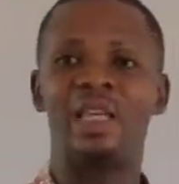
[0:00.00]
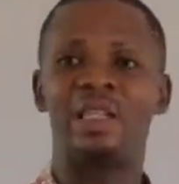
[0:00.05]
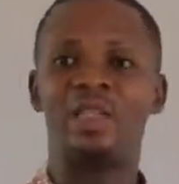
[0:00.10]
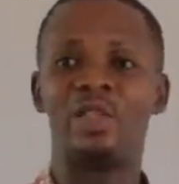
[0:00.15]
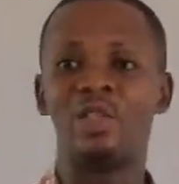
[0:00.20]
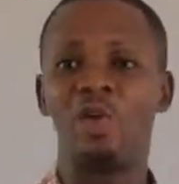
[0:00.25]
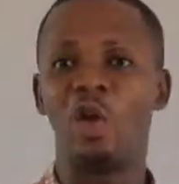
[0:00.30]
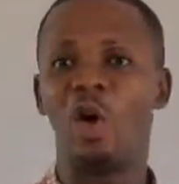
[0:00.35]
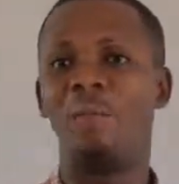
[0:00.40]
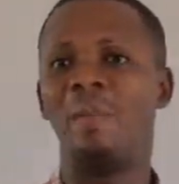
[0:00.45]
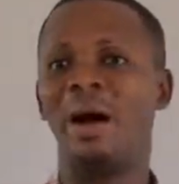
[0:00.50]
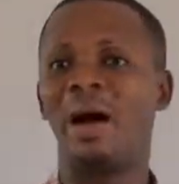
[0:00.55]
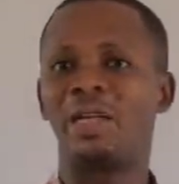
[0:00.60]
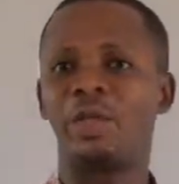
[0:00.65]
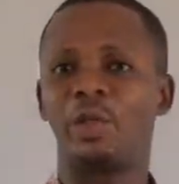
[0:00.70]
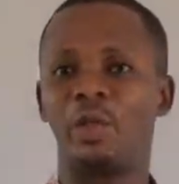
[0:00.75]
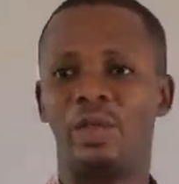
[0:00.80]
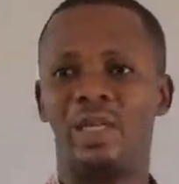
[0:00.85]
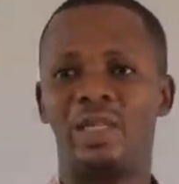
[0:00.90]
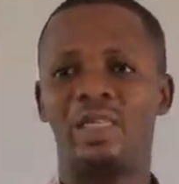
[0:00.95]
is
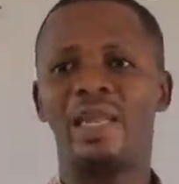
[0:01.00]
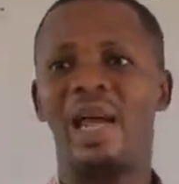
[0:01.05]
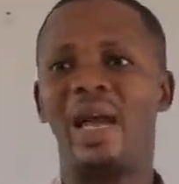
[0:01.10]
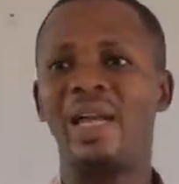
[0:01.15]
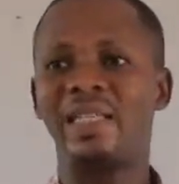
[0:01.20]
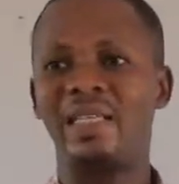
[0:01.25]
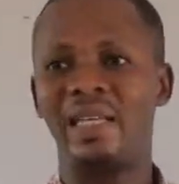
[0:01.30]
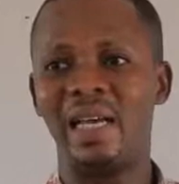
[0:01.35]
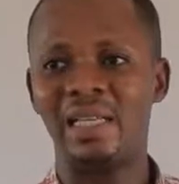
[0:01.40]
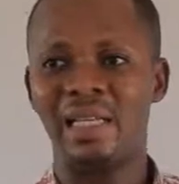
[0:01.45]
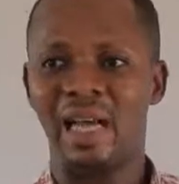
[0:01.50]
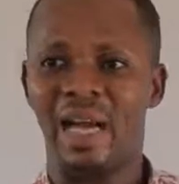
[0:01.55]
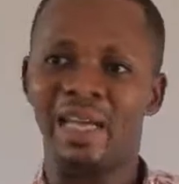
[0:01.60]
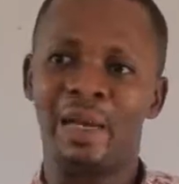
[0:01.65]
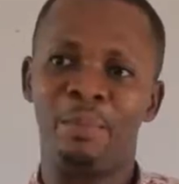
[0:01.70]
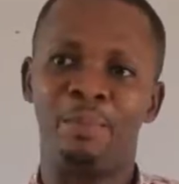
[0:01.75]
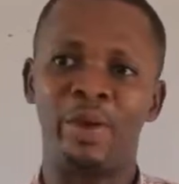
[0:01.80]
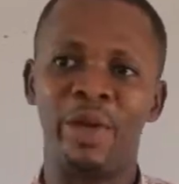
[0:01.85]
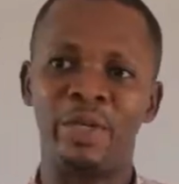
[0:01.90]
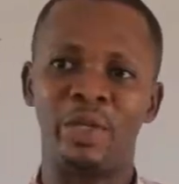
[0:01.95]
normal to the tangent at
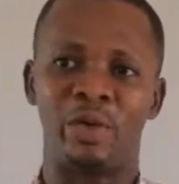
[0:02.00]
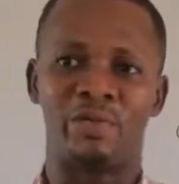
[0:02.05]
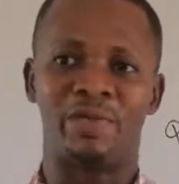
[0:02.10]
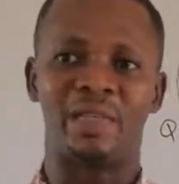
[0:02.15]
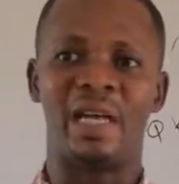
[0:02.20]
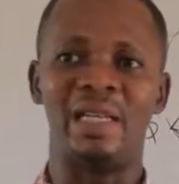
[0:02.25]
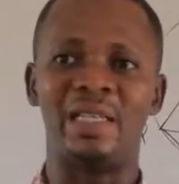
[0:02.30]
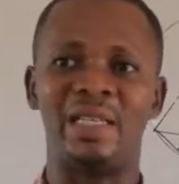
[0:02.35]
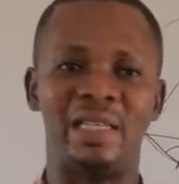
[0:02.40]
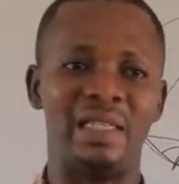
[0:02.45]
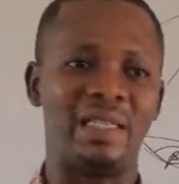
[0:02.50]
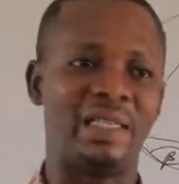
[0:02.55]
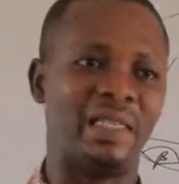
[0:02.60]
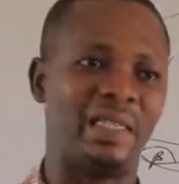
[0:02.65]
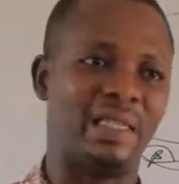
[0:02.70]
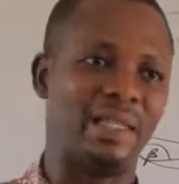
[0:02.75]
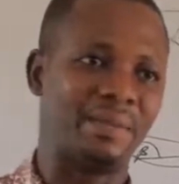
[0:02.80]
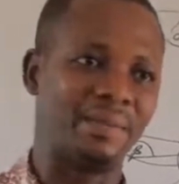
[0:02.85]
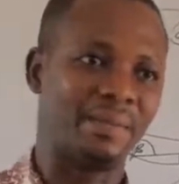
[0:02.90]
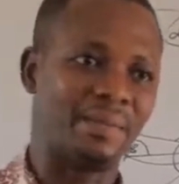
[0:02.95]
the point of tangency.